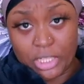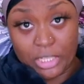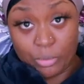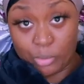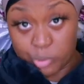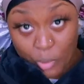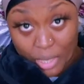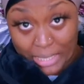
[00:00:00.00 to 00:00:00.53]
that it
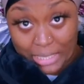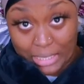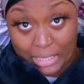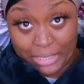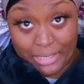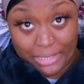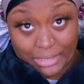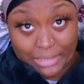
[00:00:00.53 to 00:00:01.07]
was white?
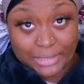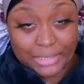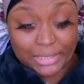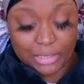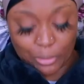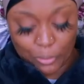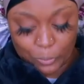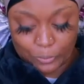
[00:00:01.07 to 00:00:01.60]
Yes.
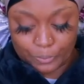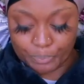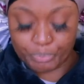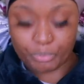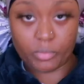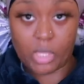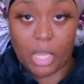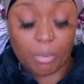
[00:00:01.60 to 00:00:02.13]
So
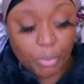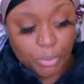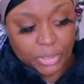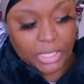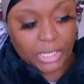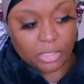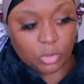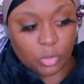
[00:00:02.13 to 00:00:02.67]
I'm gonna put
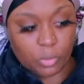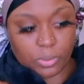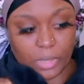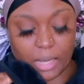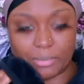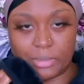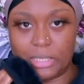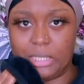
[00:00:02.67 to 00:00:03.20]
that on
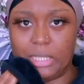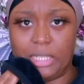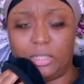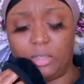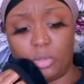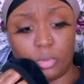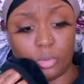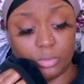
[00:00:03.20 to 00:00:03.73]
probably later
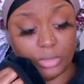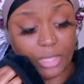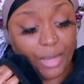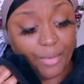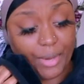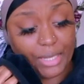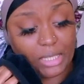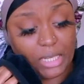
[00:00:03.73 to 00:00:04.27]
on. Not
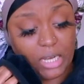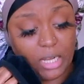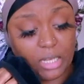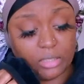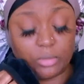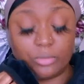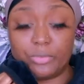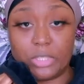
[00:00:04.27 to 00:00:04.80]
right now. I
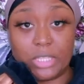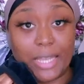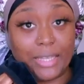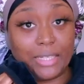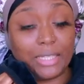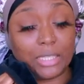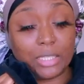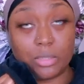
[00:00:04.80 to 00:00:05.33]
don't feel
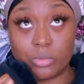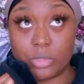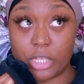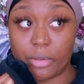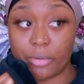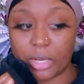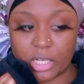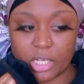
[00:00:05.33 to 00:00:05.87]
like dealing with that
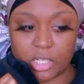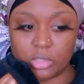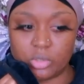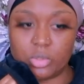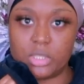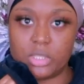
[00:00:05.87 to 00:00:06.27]
right now. You